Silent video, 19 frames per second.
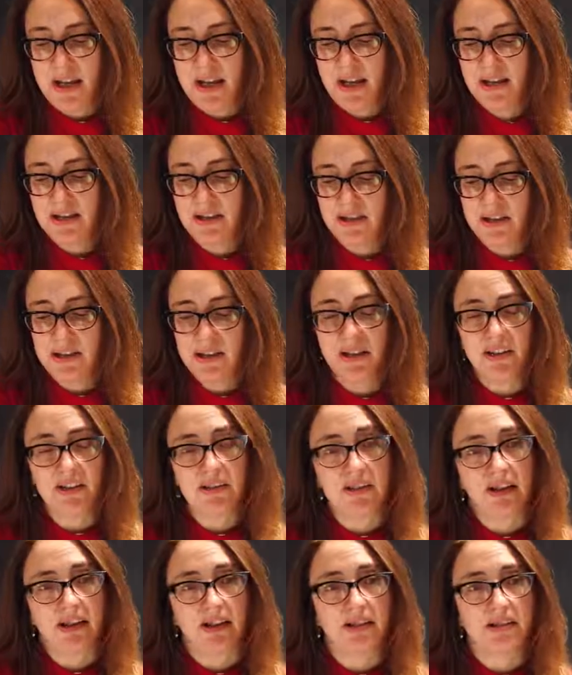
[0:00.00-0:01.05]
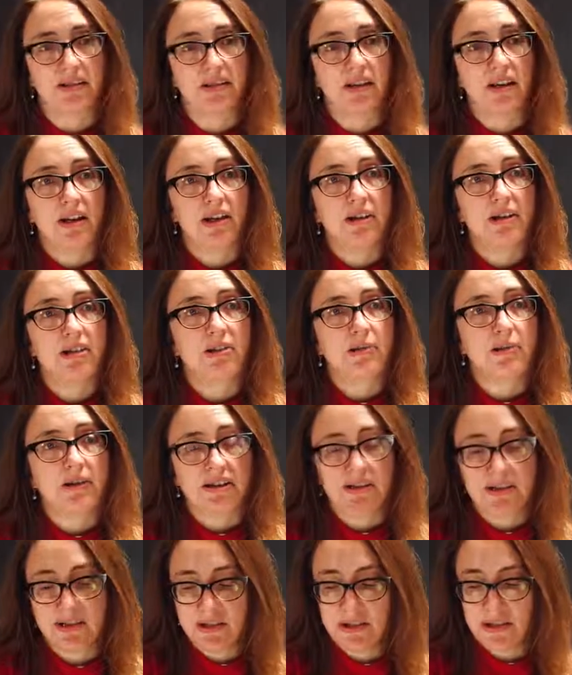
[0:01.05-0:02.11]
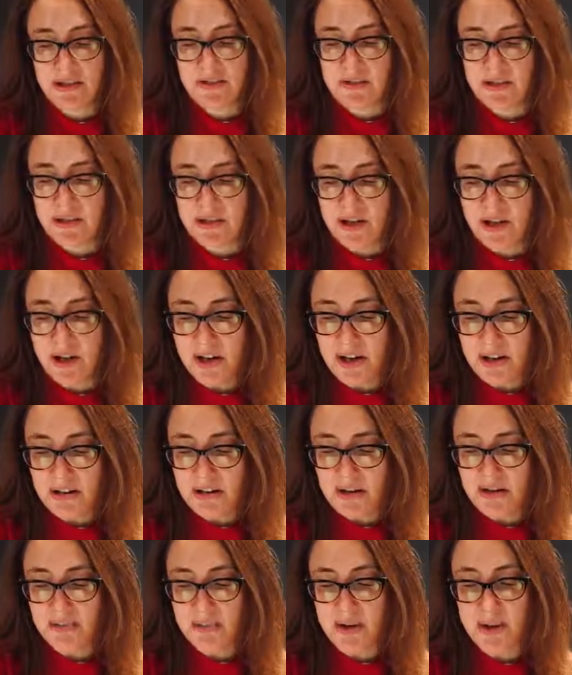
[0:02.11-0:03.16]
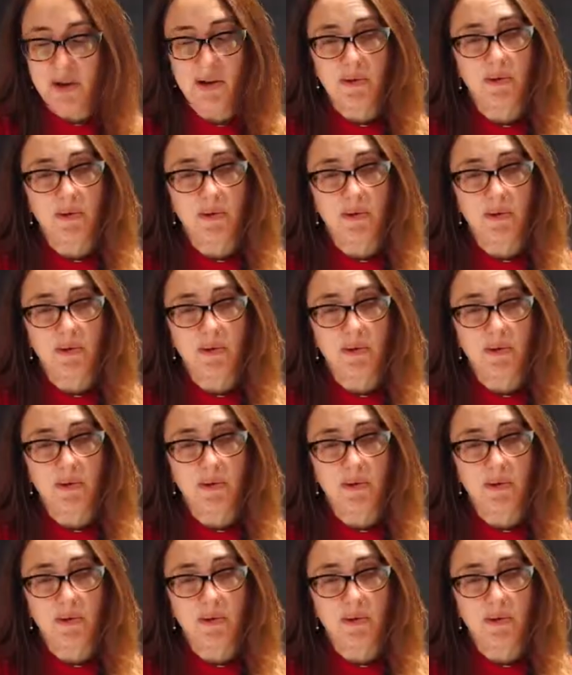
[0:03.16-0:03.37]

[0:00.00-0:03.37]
and on the other hand, the question of the column,